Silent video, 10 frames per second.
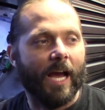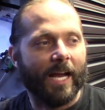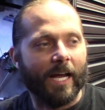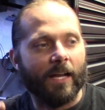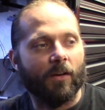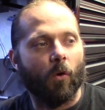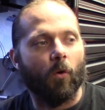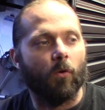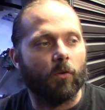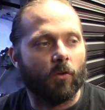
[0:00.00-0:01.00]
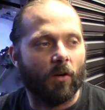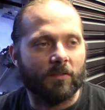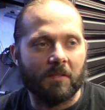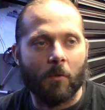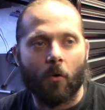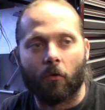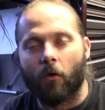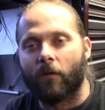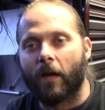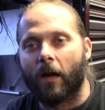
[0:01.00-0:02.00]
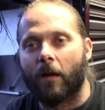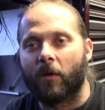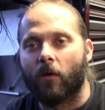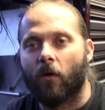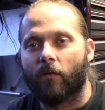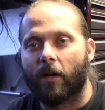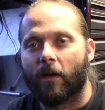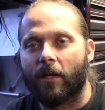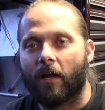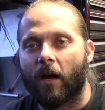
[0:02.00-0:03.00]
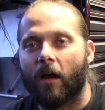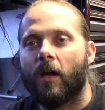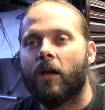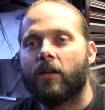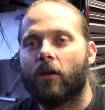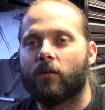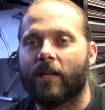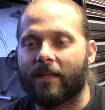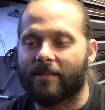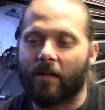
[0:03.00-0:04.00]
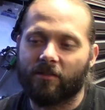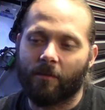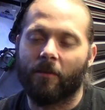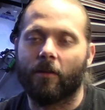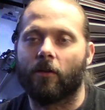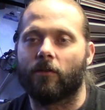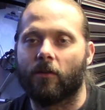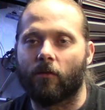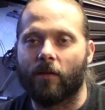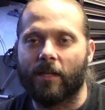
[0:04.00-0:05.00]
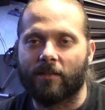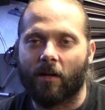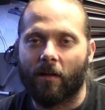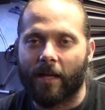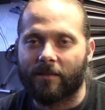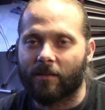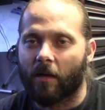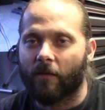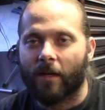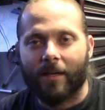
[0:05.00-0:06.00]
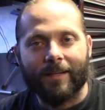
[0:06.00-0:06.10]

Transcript: I got an old crusty motor over there. I'm gonna go over there and uh, you know, test out some of the degrees and all that stuff.